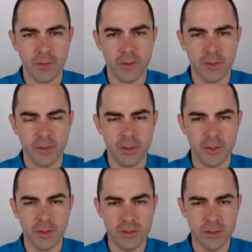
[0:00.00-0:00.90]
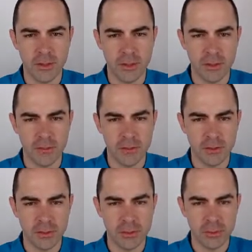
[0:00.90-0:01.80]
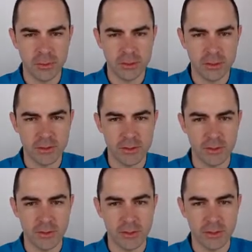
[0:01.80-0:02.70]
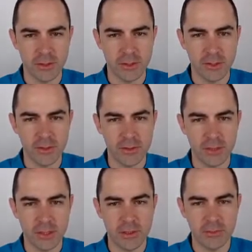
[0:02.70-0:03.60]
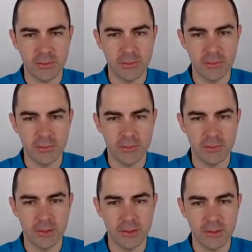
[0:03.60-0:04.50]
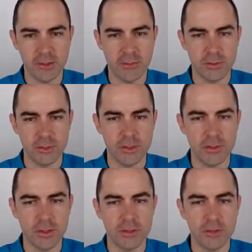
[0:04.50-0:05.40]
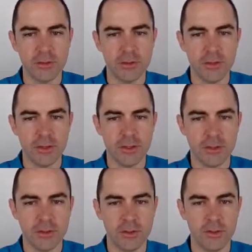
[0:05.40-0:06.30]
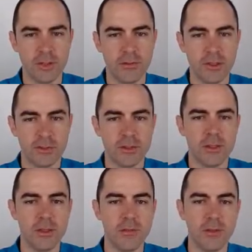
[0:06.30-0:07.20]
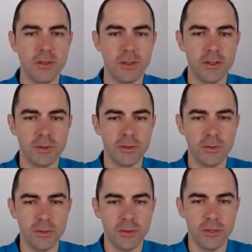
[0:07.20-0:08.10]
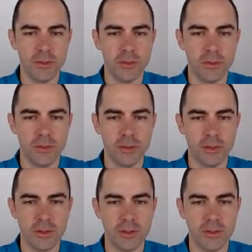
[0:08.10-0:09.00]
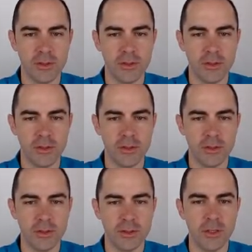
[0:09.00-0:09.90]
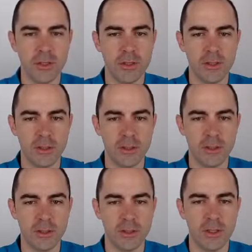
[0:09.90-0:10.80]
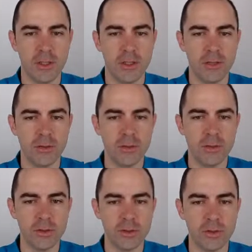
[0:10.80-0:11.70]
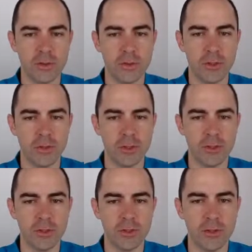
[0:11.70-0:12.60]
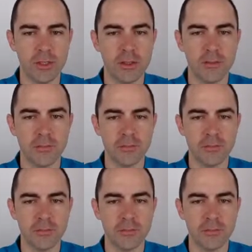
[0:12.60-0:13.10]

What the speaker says: So you can see they are very simple ones. So the rectangle is kind of the region of interest for that tracker. So the events that are falling into those that square, they are used to update the tracker.